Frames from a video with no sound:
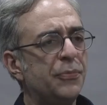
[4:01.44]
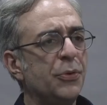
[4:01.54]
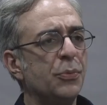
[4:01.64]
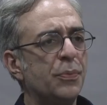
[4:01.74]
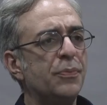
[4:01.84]

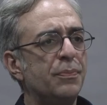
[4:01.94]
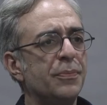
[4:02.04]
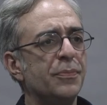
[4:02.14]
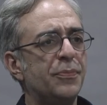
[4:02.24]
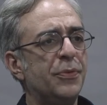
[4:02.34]

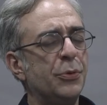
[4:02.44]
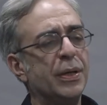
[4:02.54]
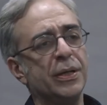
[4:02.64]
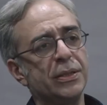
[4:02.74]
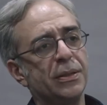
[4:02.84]
few
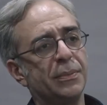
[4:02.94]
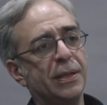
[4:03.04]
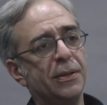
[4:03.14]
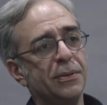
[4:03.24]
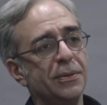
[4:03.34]
years in the
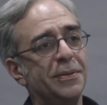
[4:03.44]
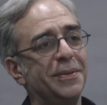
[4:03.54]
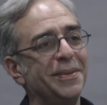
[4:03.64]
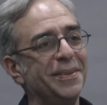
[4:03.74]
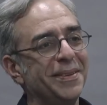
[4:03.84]
middle.
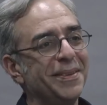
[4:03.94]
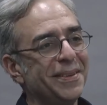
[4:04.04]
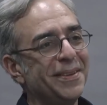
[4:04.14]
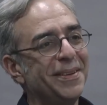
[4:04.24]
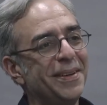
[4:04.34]

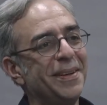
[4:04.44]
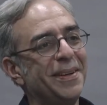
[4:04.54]
Not